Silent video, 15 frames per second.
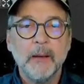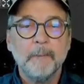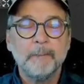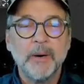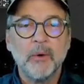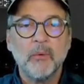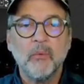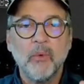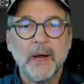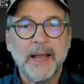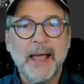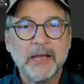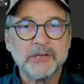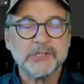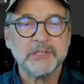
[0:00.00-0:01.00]
But what
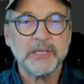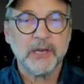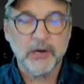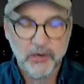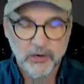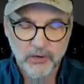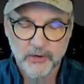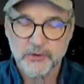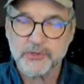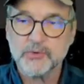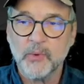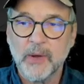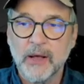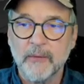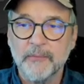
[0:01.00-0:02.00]
actually occurs?
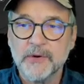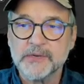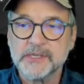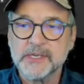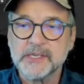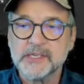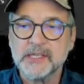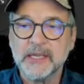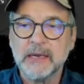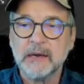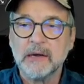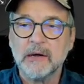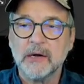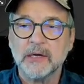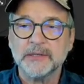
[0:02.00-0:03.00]
Well, there's this thing
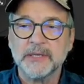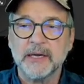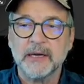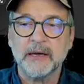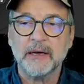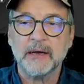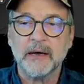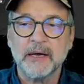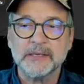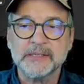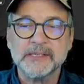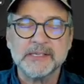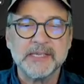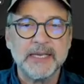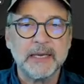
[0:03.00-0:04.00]
called a
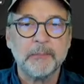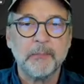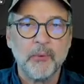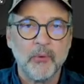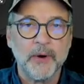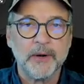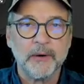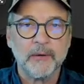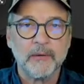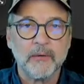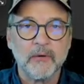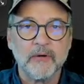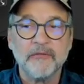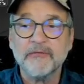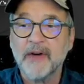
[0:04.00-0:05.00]
seek pointer,
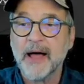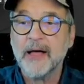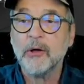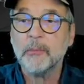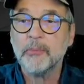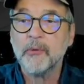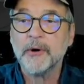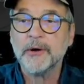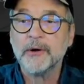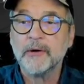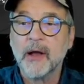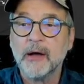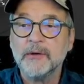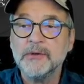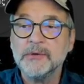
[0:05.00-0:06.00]
or a file pointer.
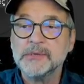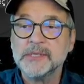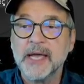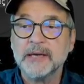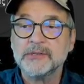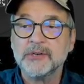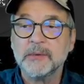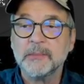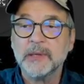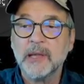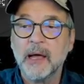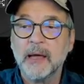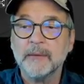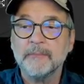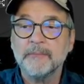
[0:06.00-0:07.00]
I'll use that term a
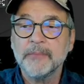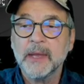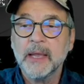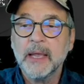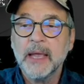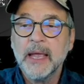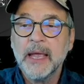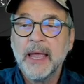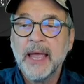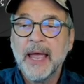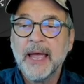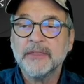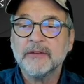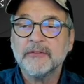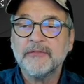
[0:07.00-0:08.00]
lot.
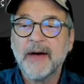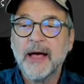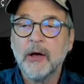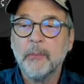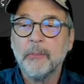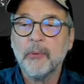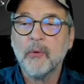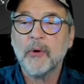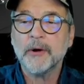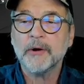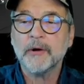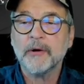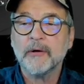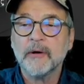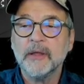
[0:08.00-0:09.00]
And the file
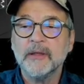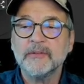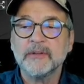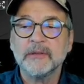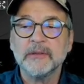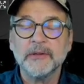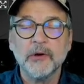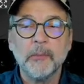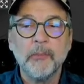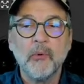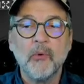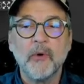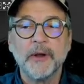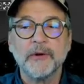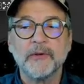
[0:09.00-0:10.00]
pointer is a little
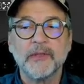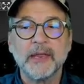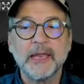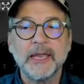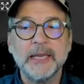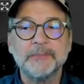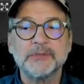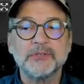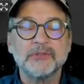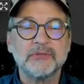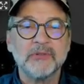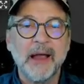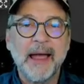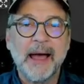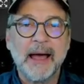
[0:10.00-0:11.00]
pointer that keeps
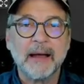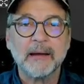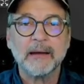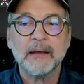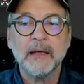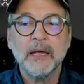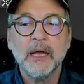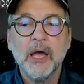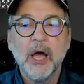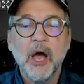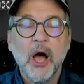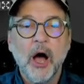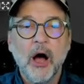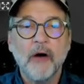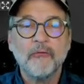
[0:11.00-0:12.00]
track
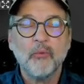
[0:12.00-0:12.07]
of